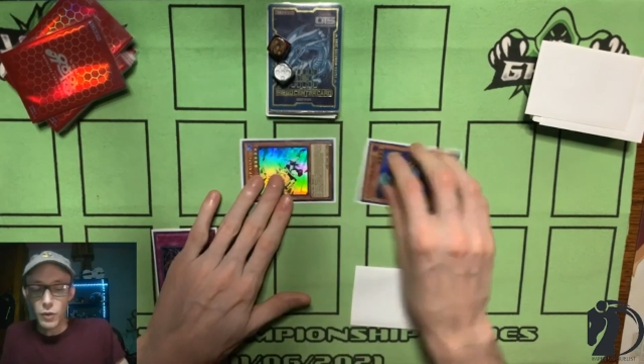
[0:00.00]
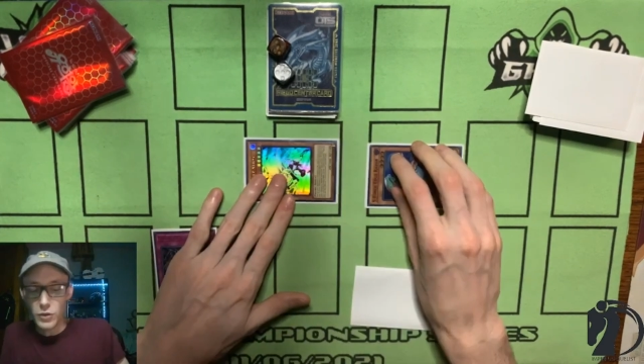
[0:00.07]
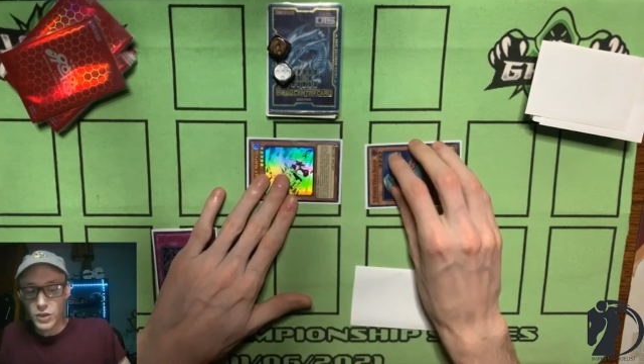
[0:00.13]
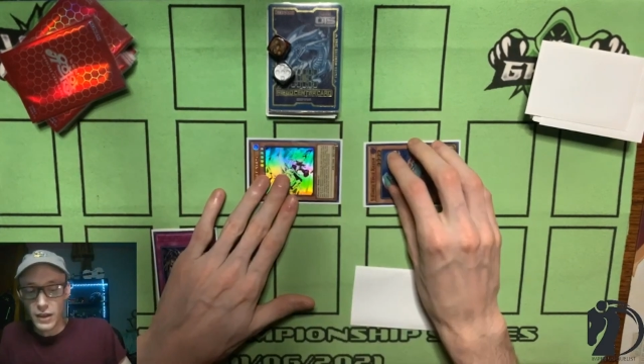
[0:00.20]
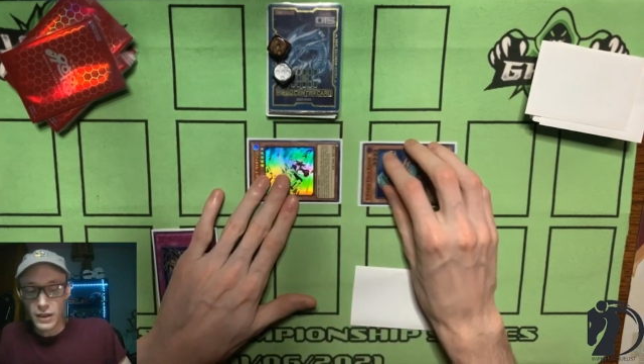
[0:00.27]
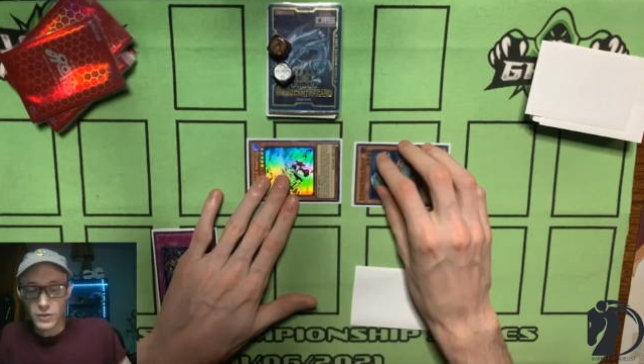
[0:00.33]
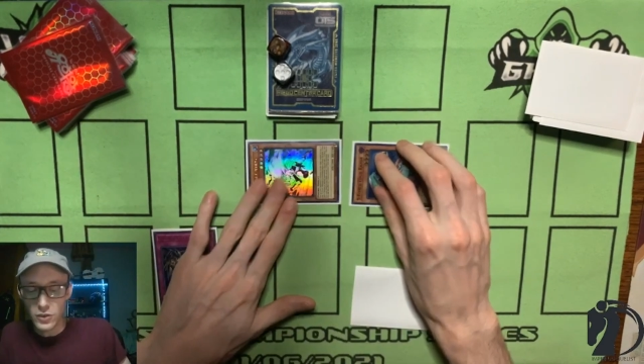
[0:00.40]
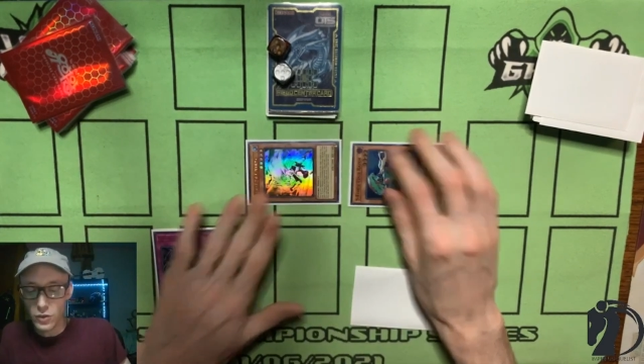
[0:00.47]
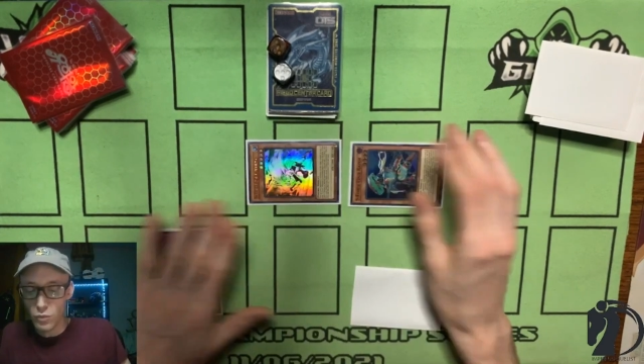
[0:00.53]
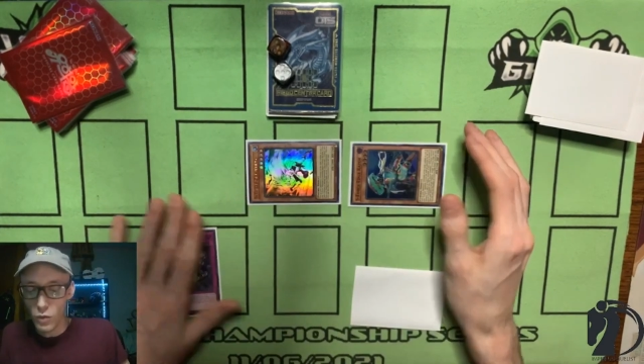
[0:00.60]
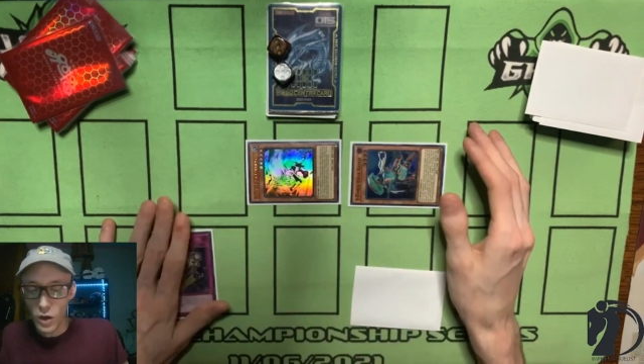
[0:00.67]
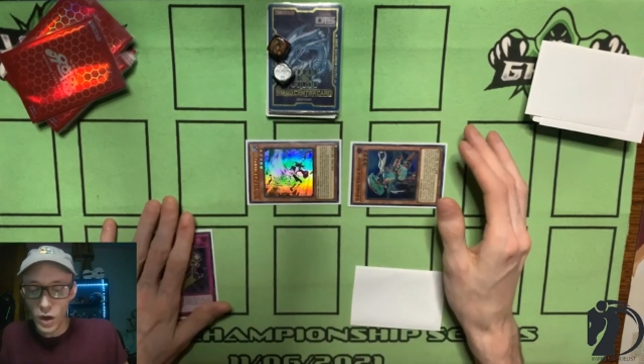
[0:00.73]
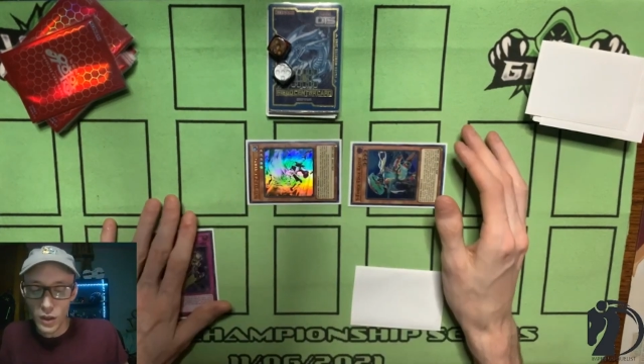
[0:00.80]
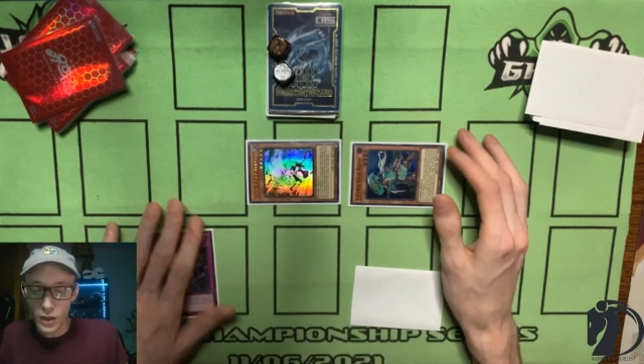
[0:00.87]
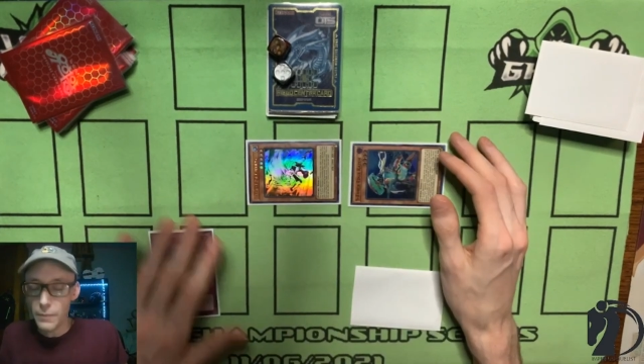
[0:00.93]
which allows you to
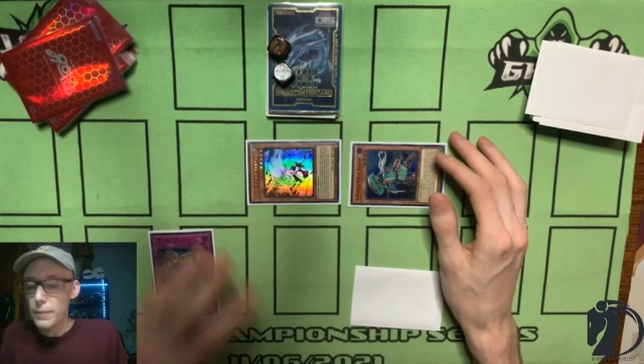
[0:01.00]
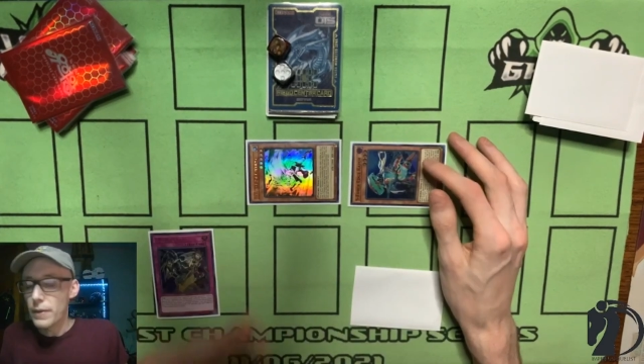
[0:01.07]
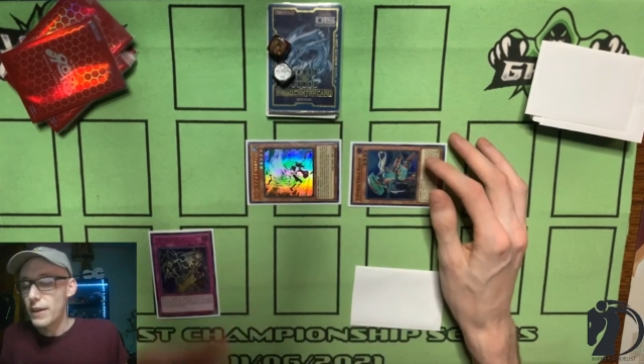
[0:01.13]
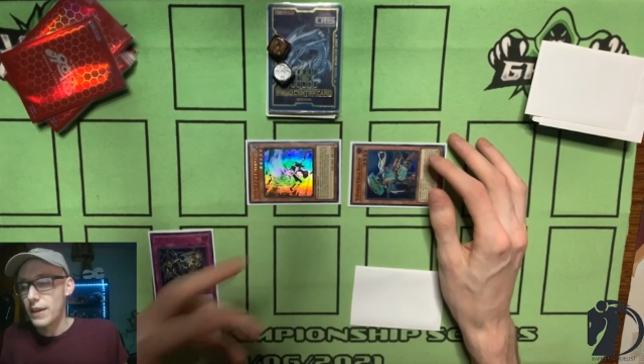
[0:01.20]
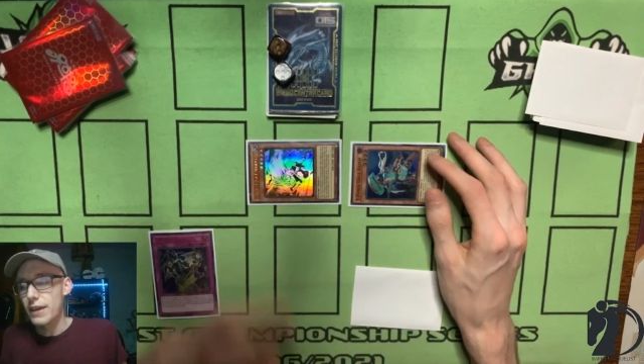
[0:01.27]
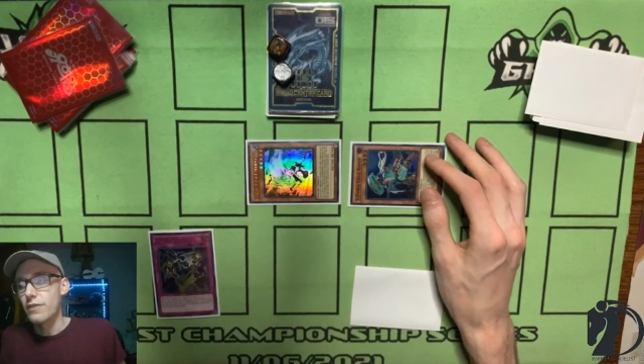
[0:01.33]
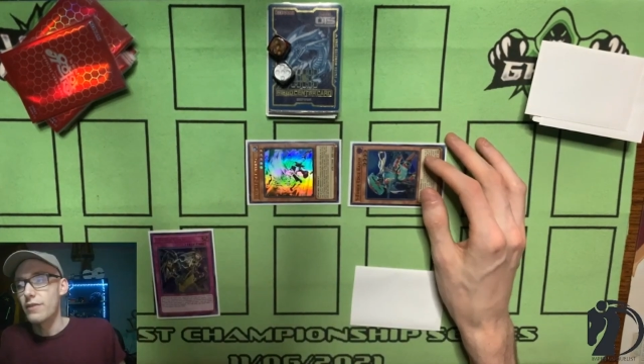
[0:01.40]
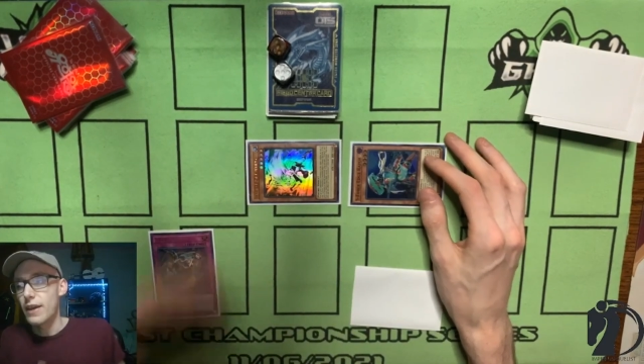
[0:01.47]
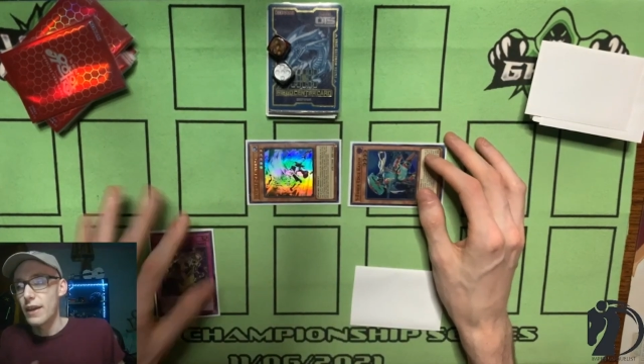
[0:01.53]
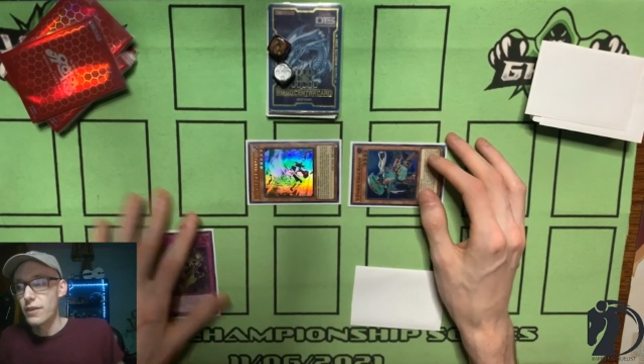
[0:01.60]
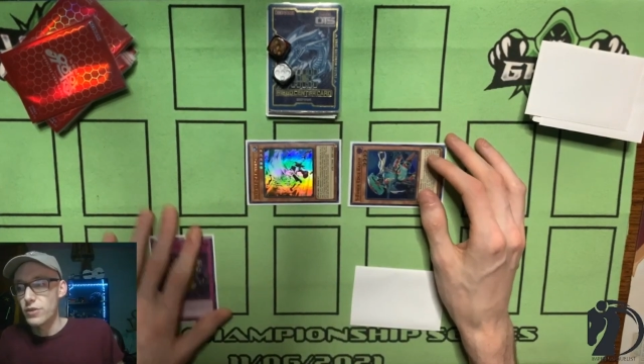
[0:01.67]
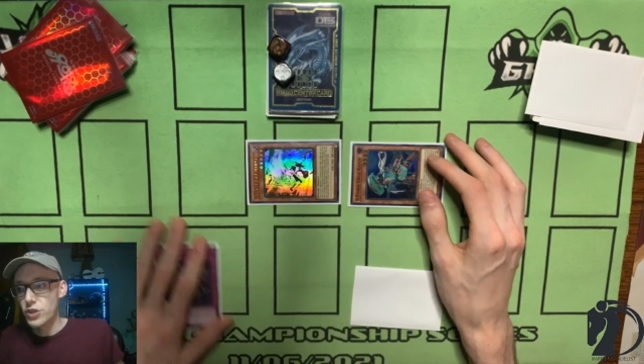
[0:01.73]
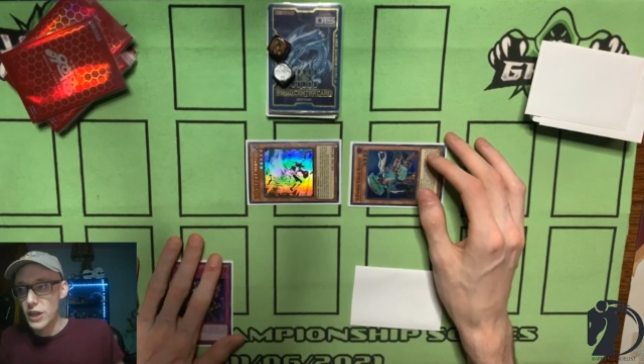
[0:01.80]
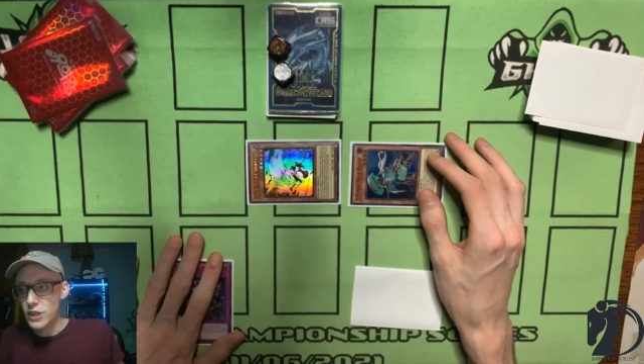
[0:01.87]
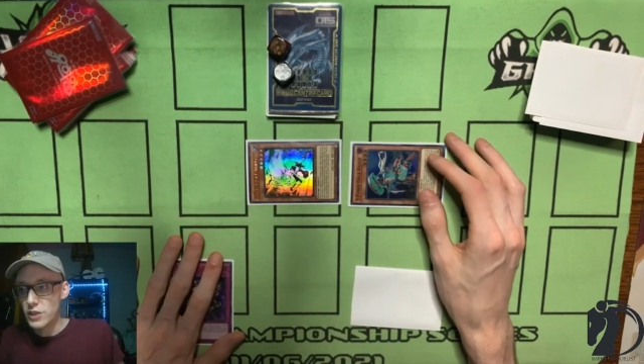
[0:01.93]
wall up and get
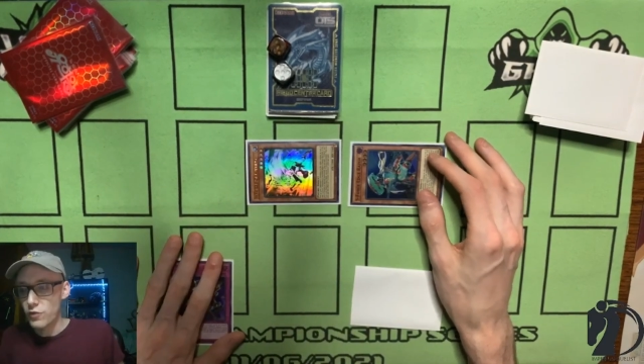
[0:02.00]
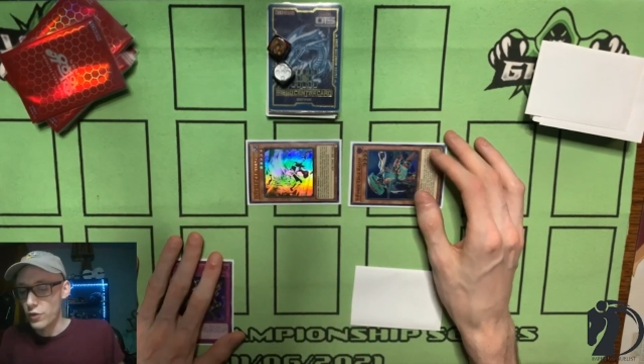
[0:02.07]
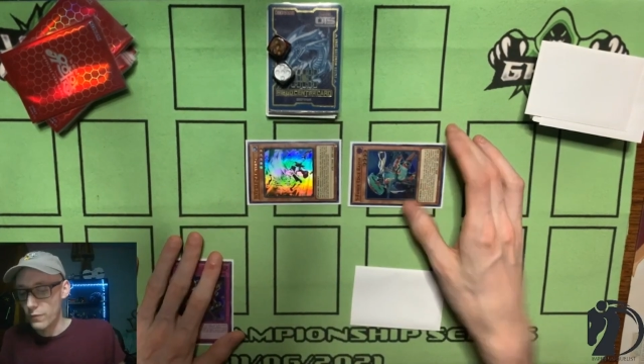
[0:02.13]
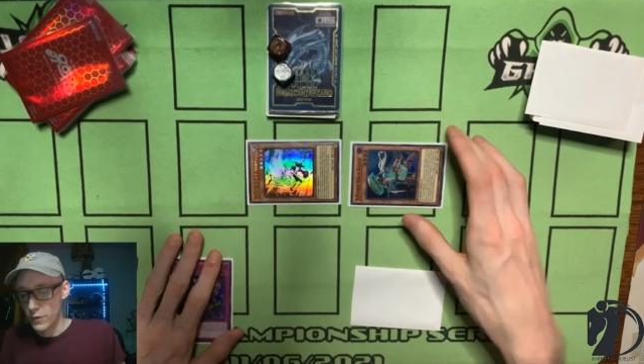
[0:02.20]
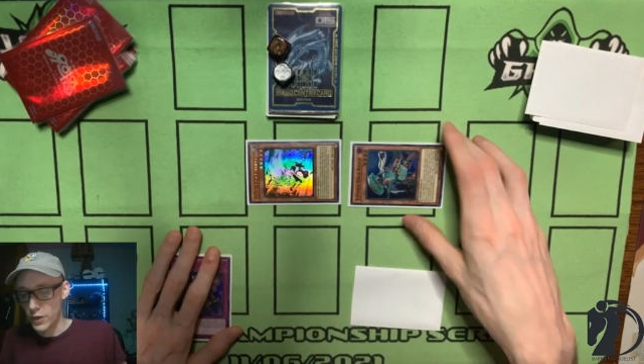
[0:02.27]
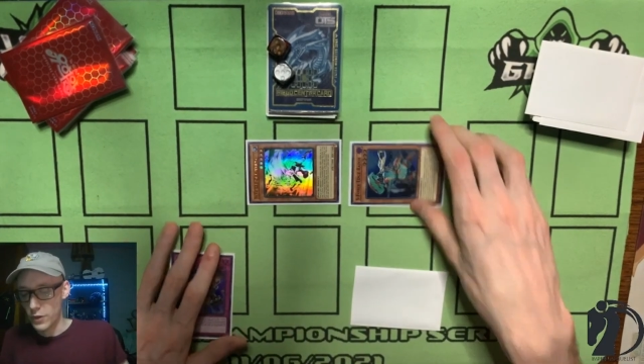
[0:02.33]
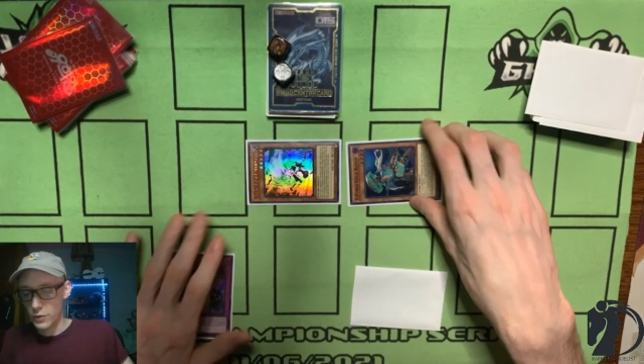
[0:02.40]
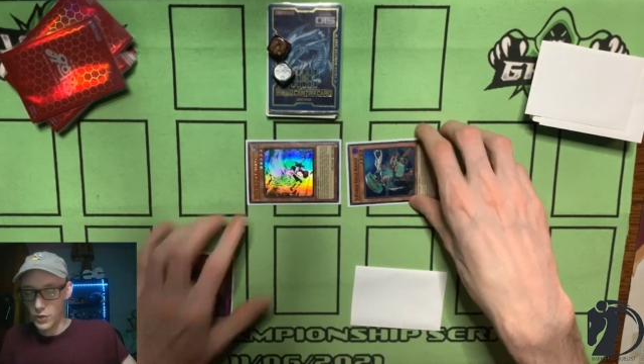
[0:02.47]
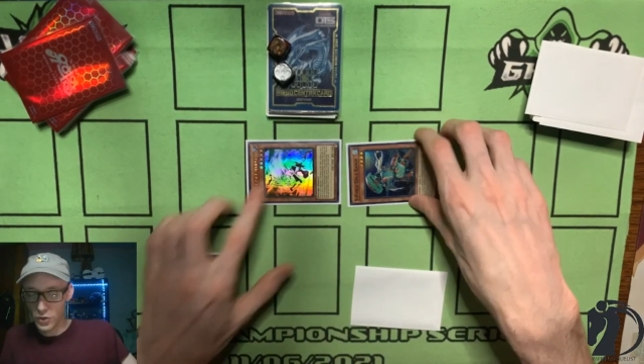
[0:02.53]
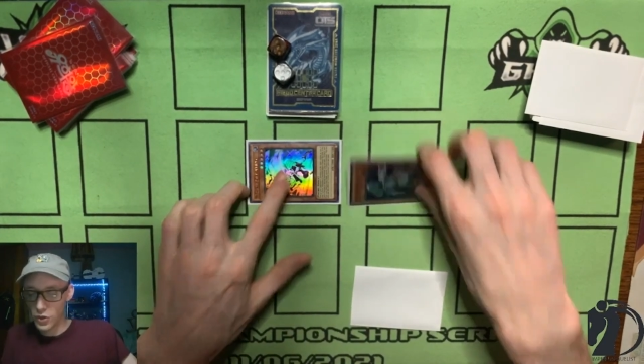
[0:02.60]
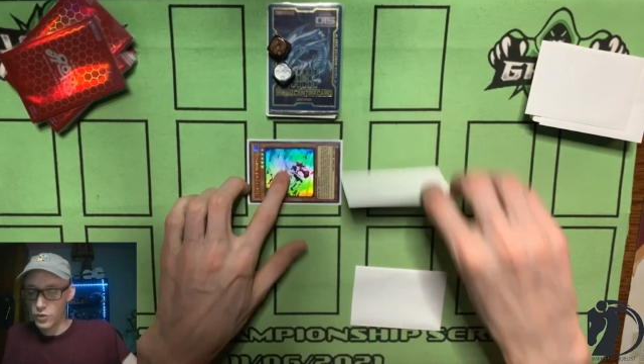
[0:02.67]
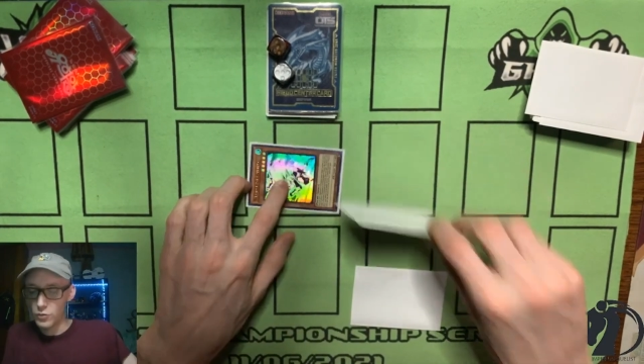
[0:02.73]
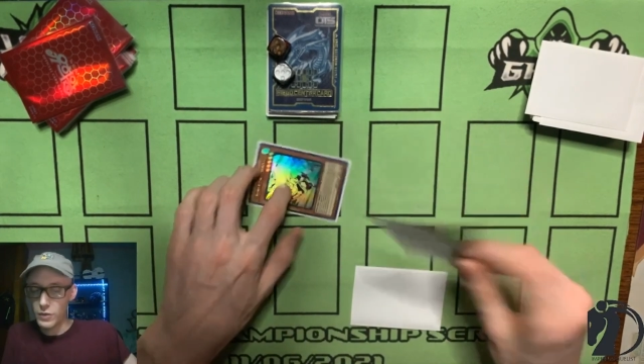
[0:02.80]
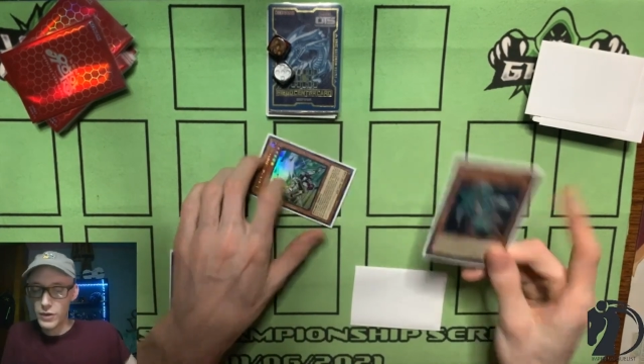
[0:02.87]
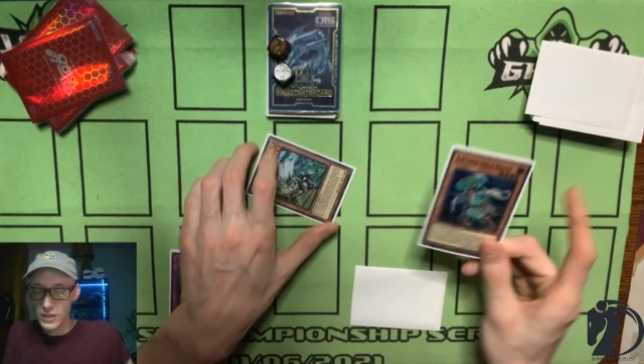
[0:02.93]
that chase for the following turn.